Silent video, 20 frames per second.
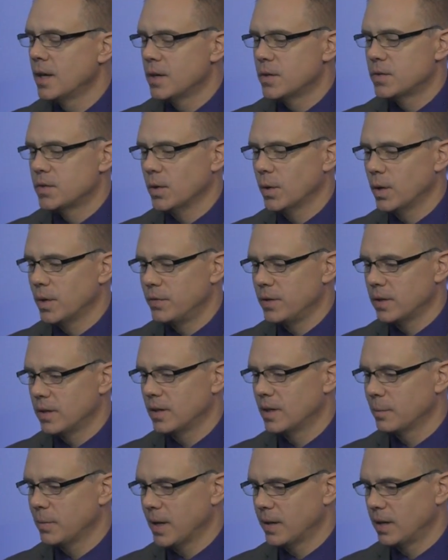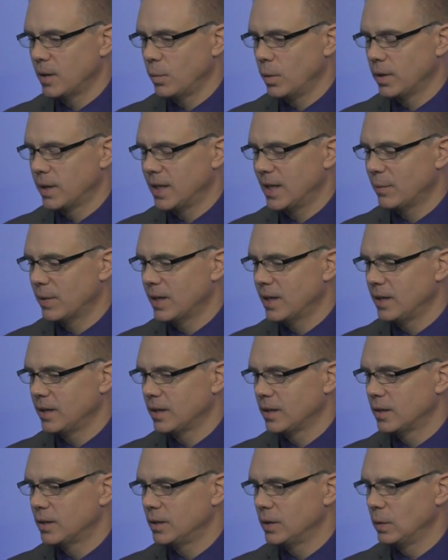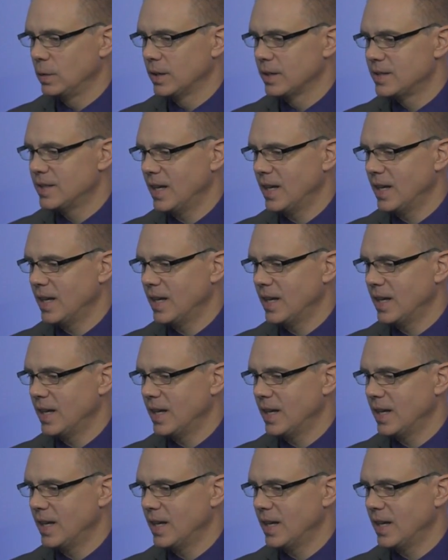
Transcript: So if you think about it, we're getting ready to conclude a